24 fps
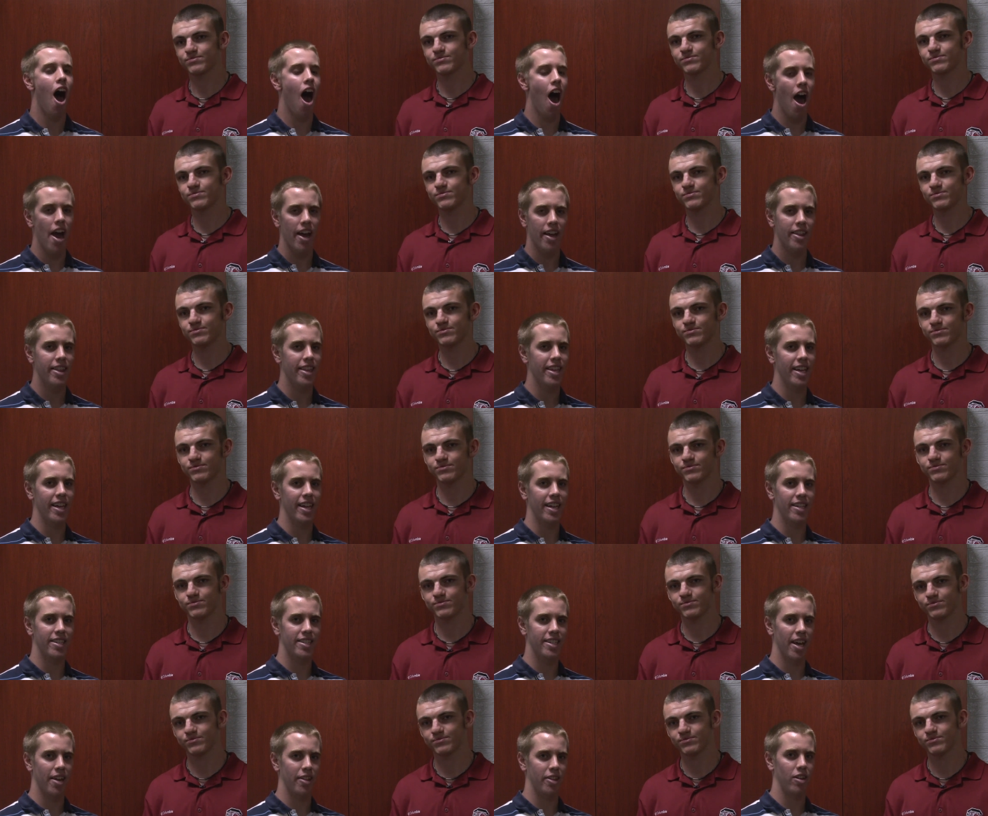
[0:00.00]
Speaker 1: I think
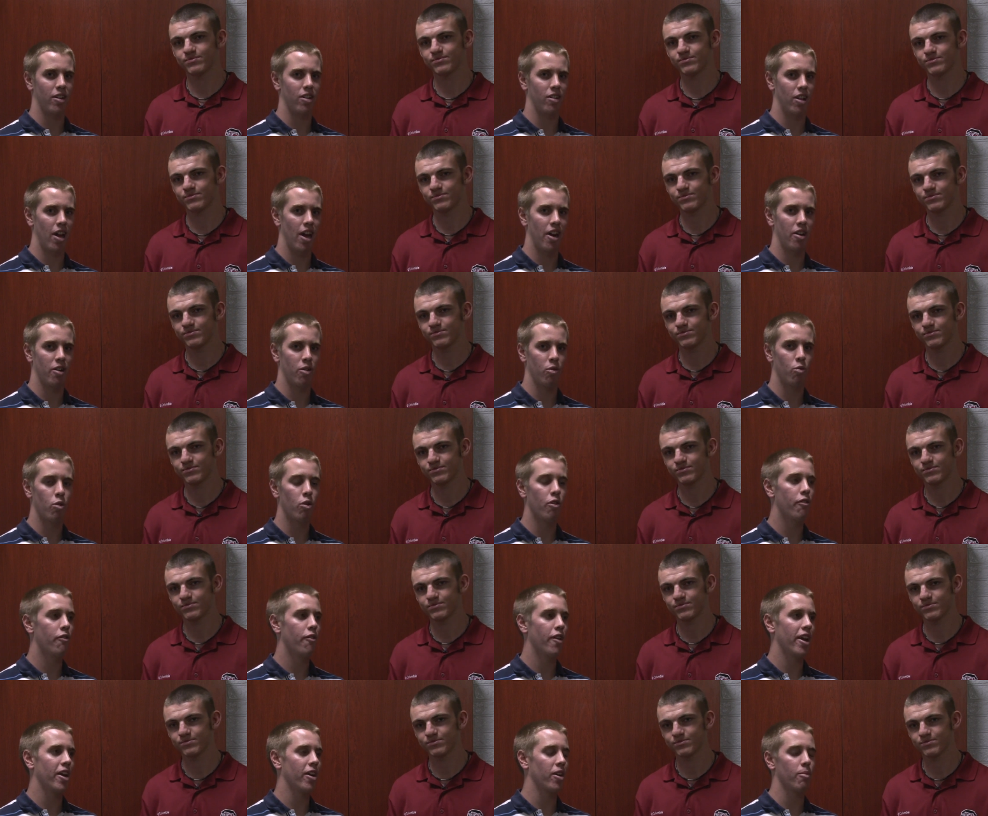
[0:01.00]
South Carolina will
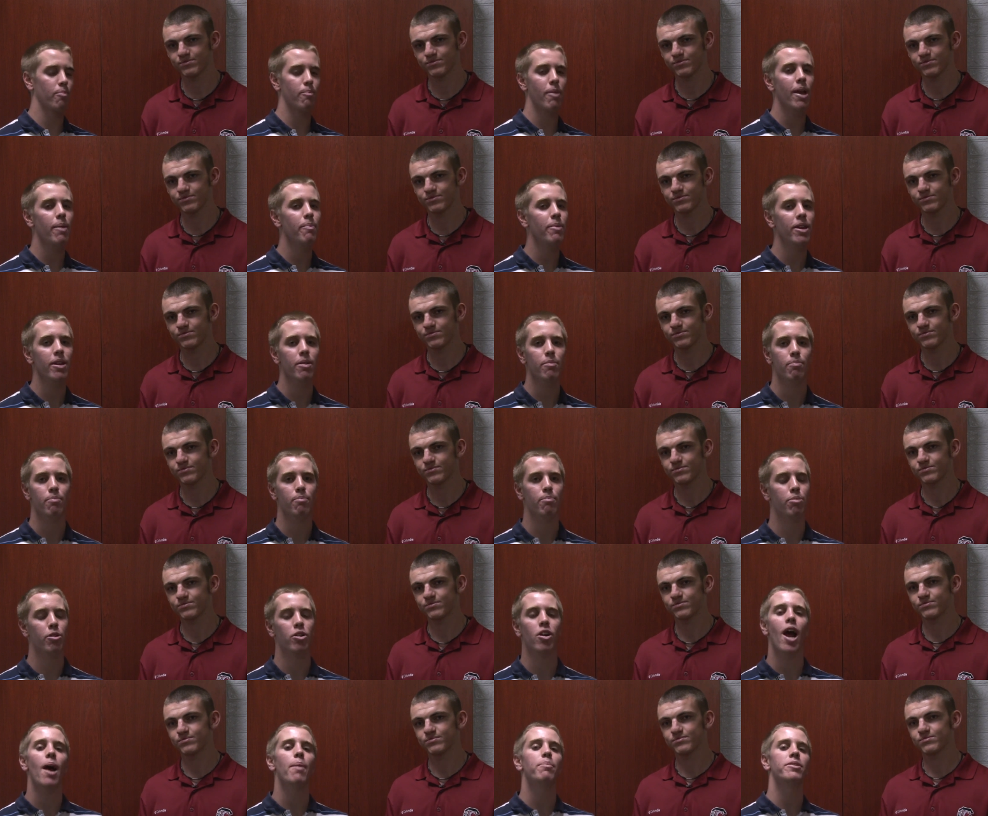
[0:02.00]
fare maybe
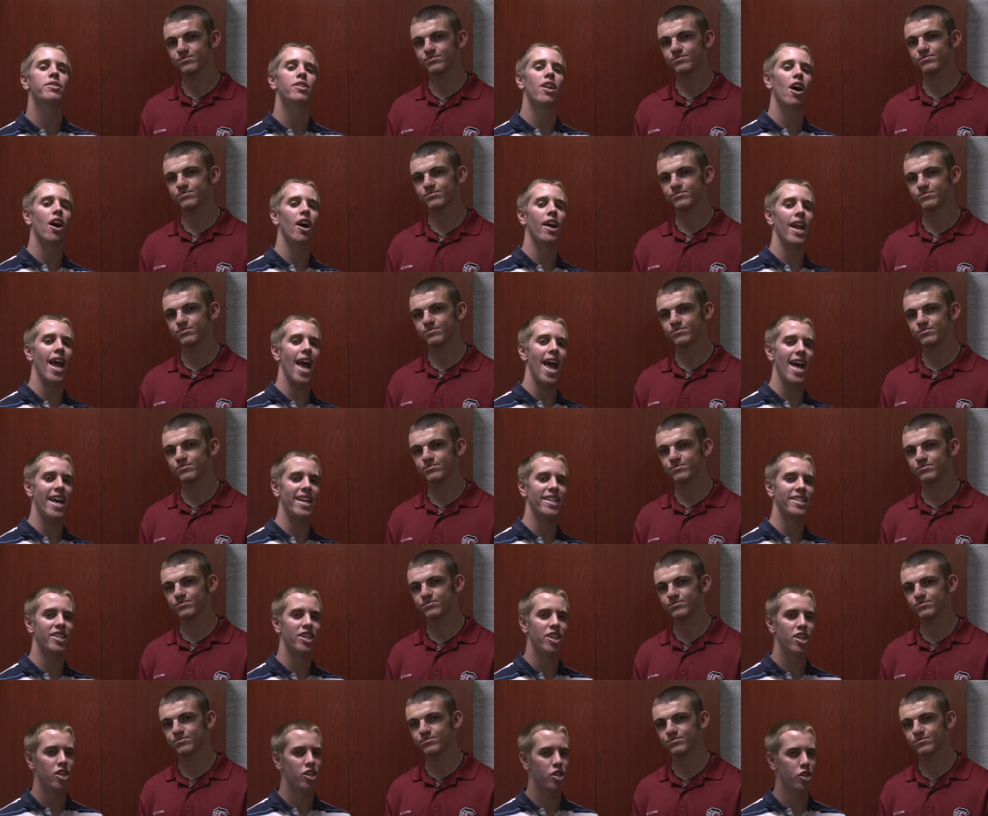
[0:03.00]
perhaps not
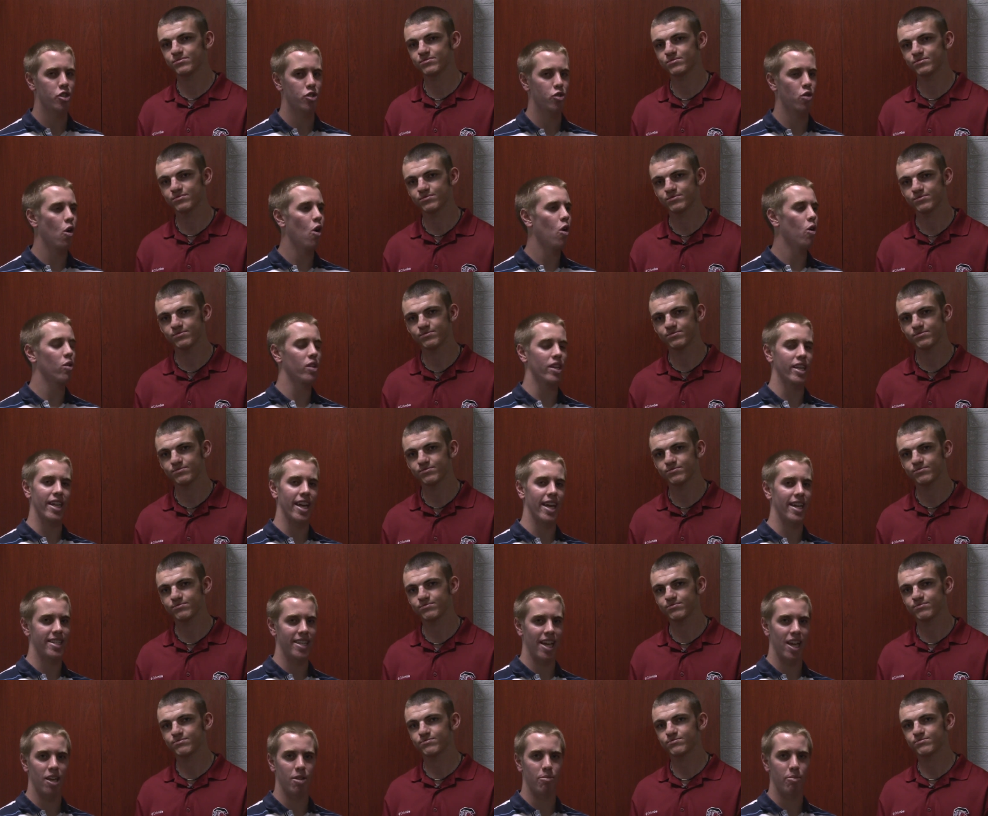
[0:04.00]
as strongly
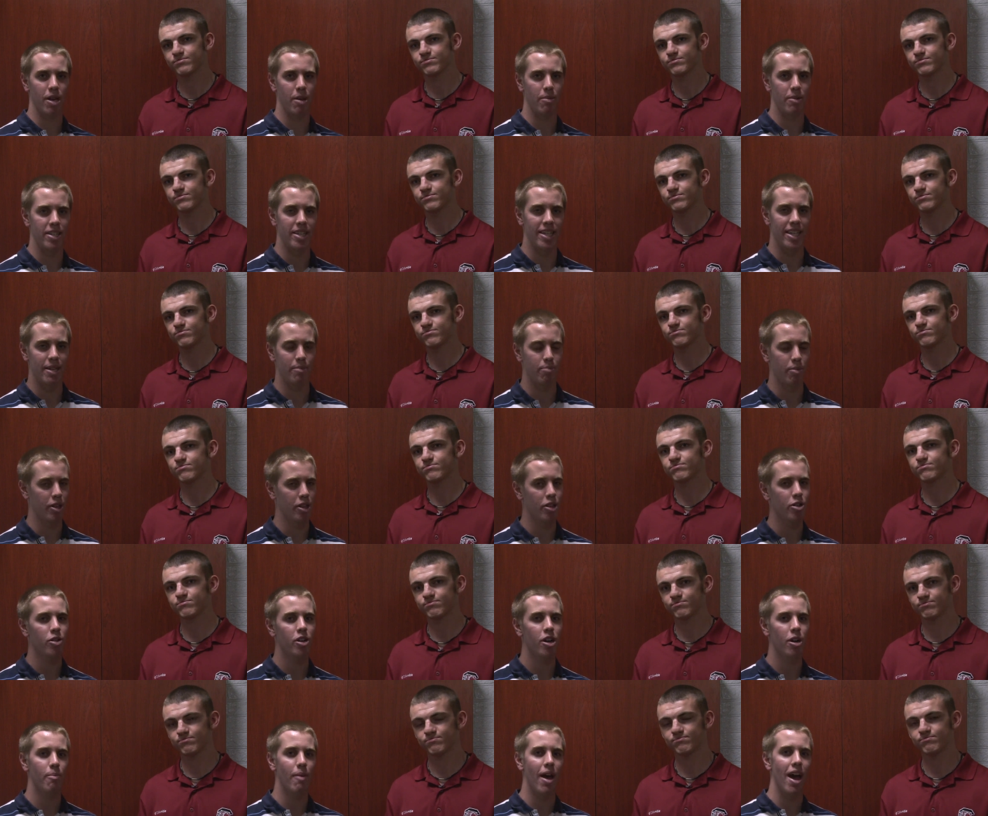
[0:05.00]
as Alabama did, but they'll
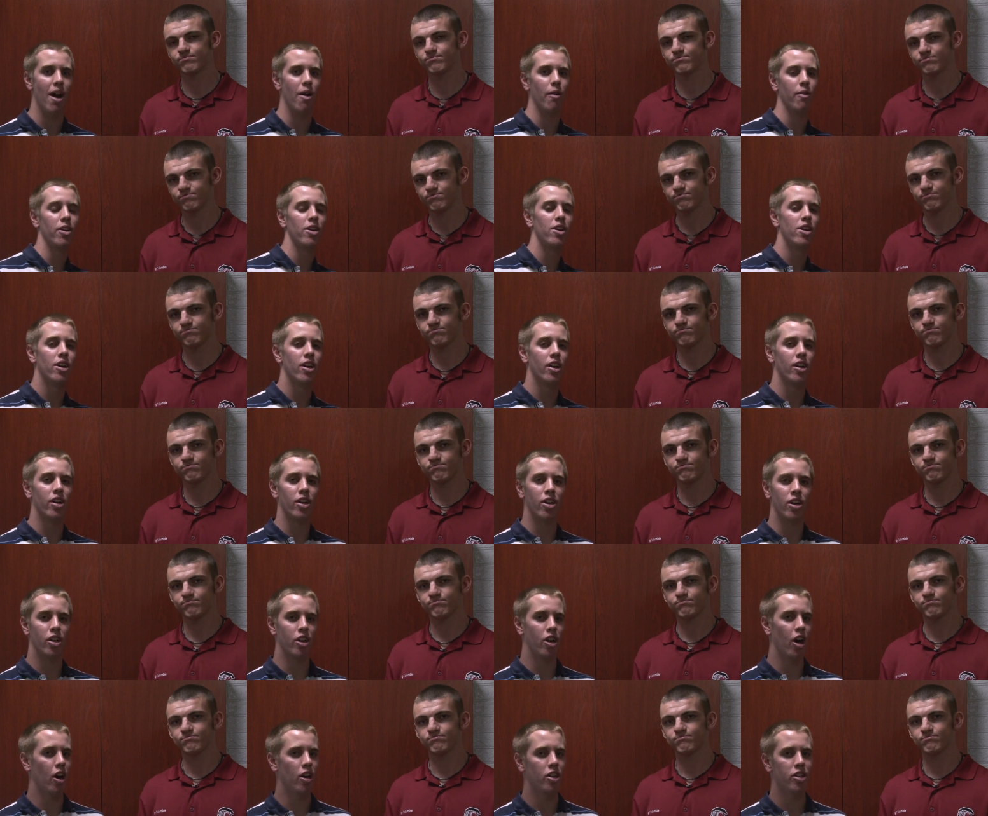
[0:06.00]
come out
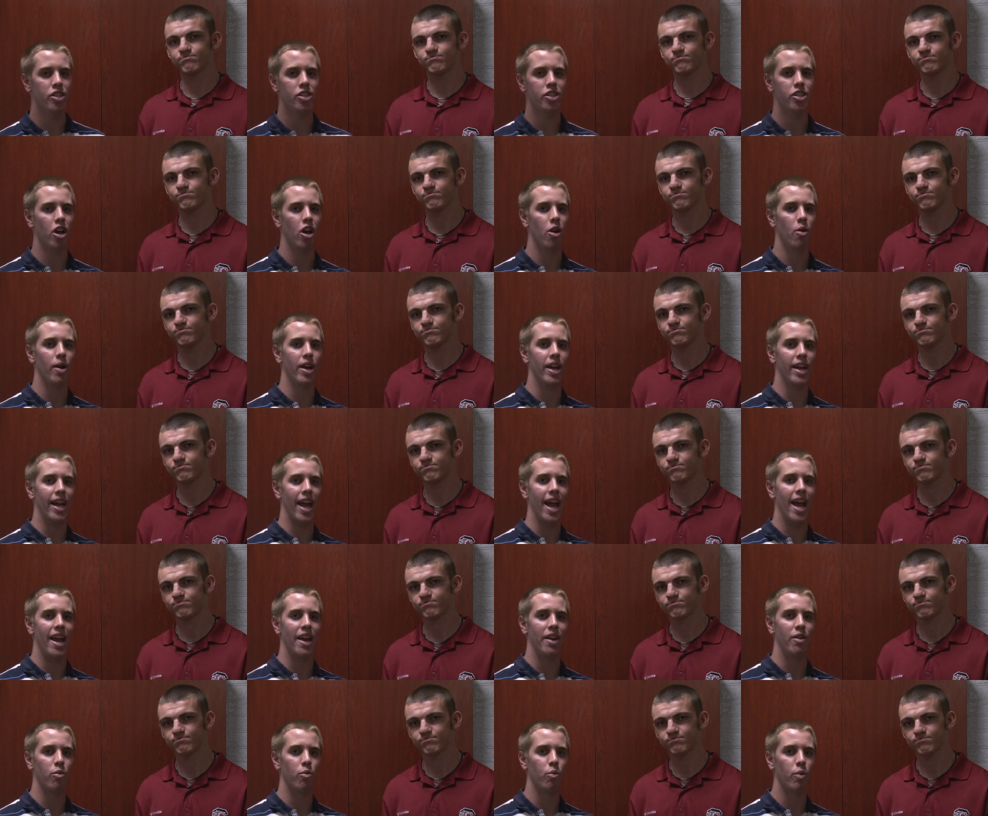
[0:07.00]
gun showing
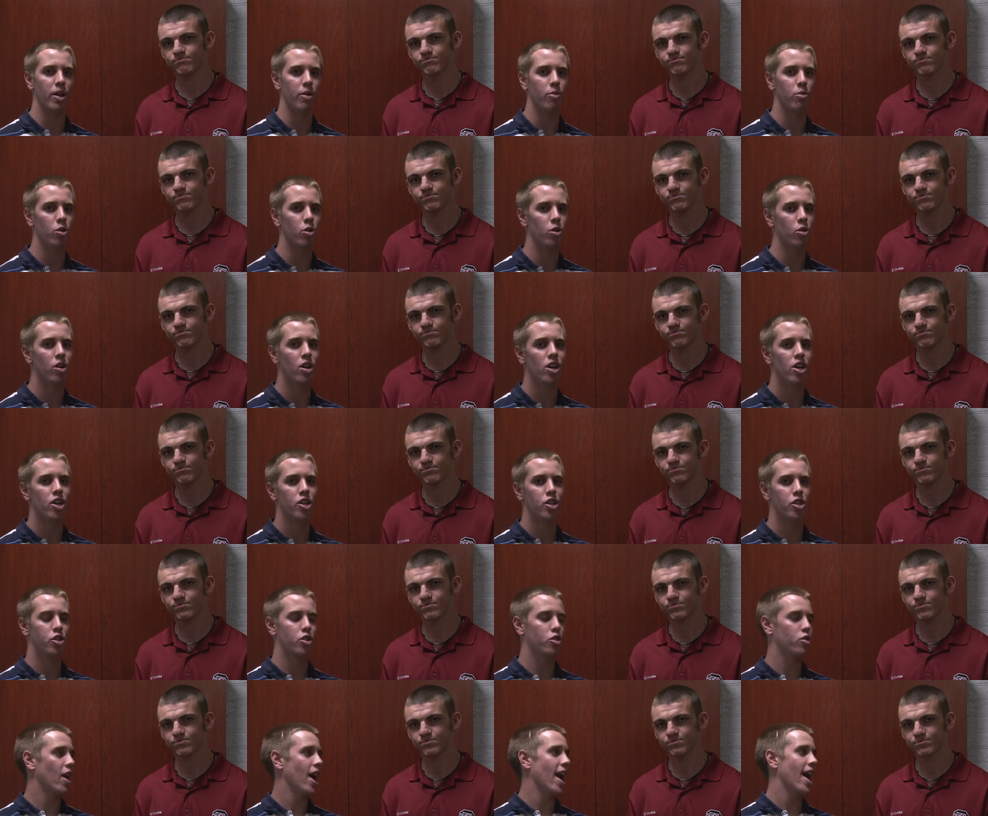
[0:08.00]
and we will
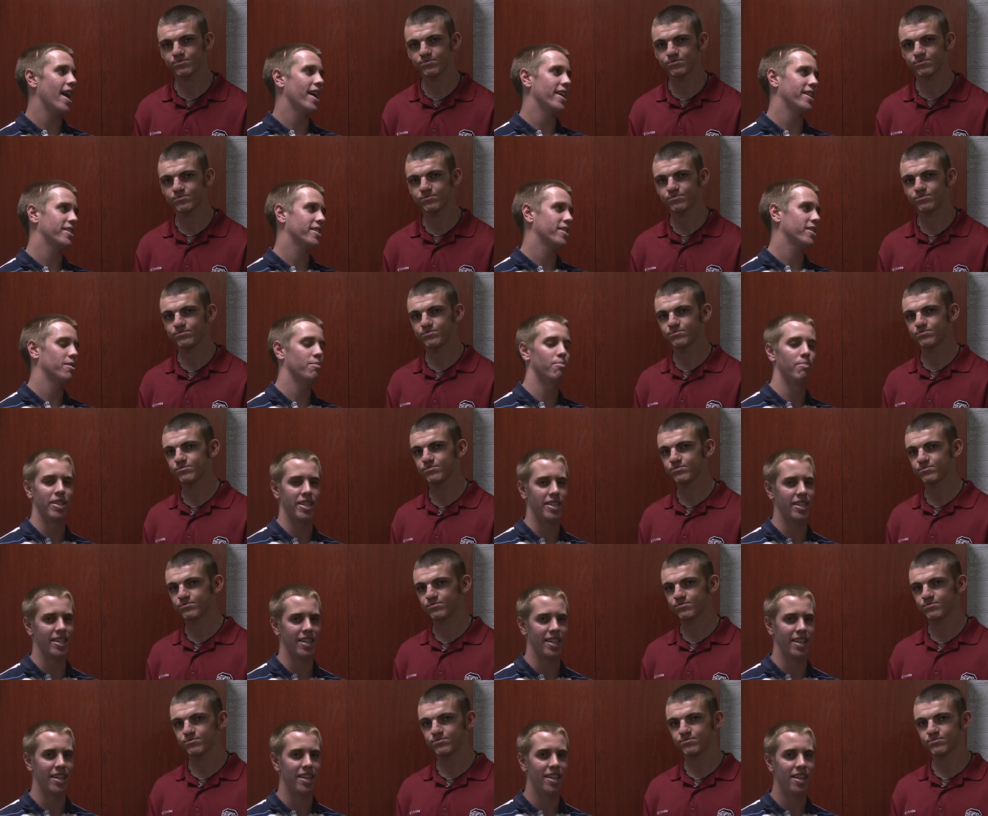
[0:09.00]
trash
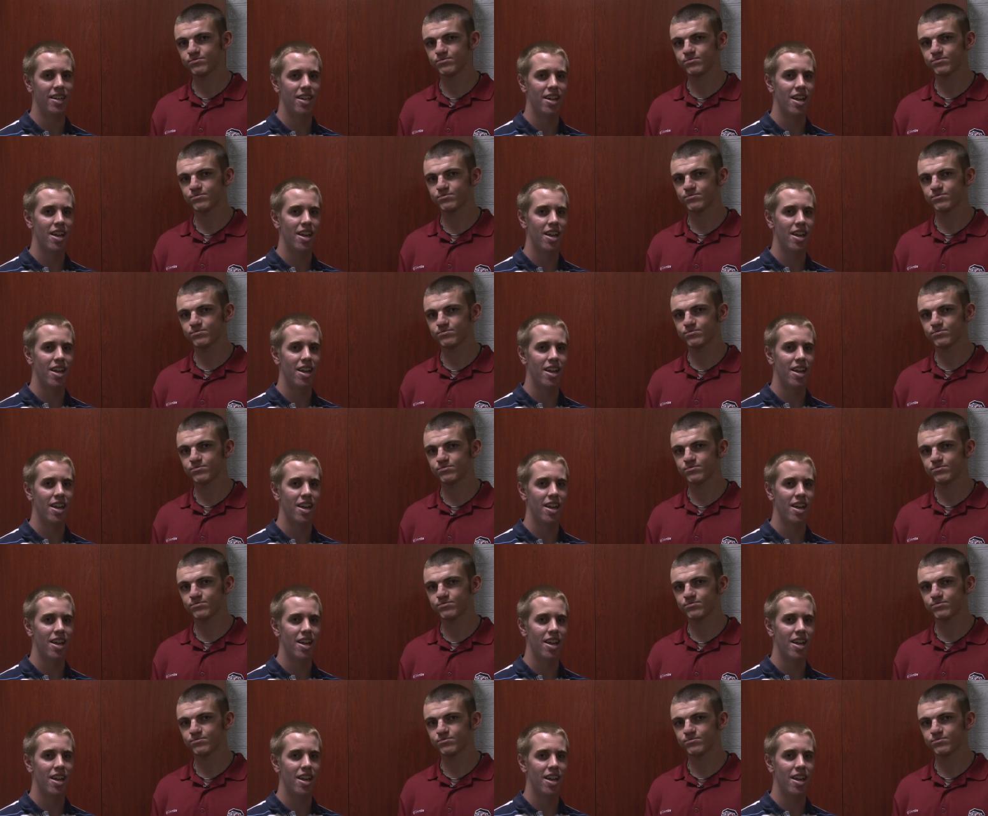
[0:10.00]
Michigan.